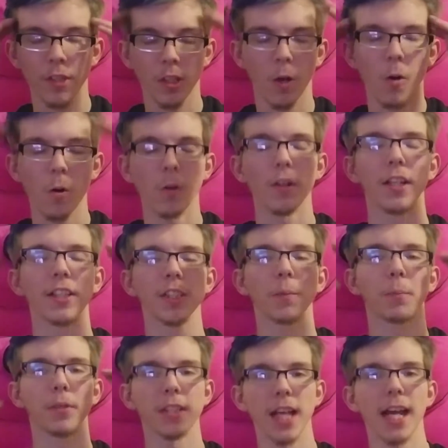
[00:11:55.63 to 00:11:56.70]
goal is
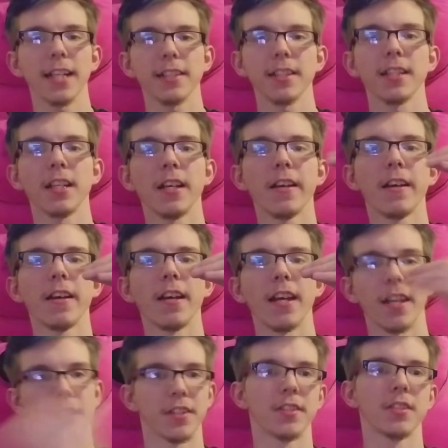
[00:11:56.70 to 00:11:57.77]
to protect
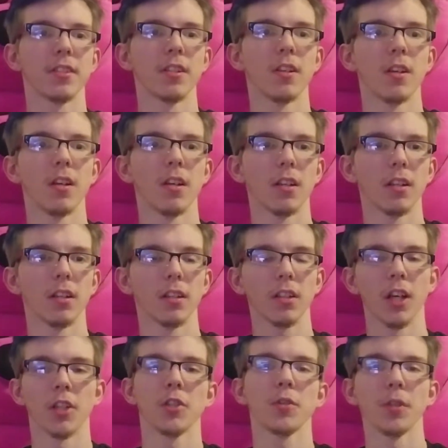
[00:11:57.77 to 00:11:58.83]
his
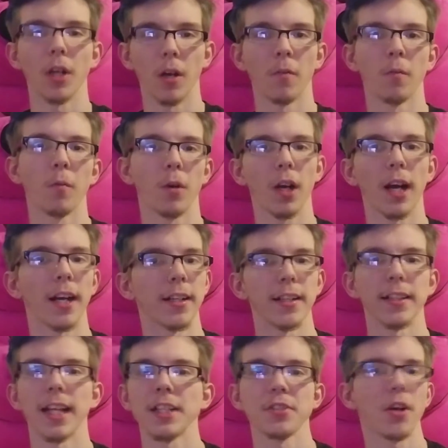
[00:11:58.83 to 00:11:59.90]
country of
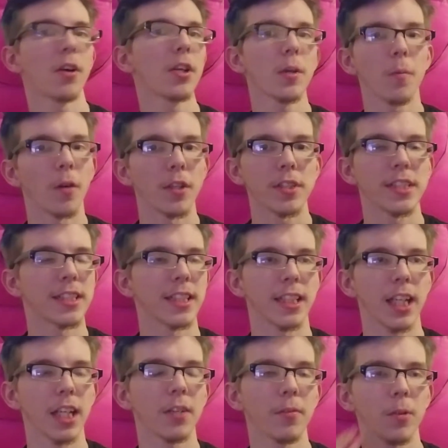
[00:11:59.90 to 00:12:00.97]
Wakanda. That's all he wants. He's
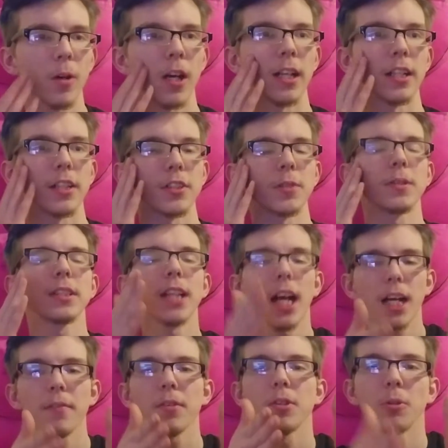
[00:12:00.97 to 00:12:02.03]
the king of Wakanda, so he's
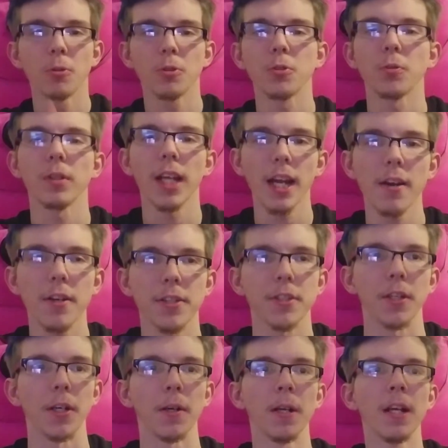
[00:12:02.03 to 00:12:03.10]
kind of a neutral
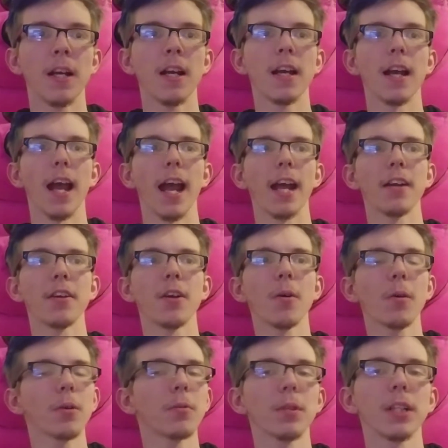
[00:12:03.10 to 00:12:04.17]
character. And
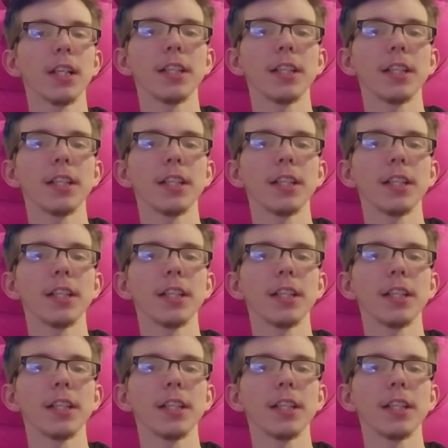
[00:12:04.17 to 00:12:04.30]
no one really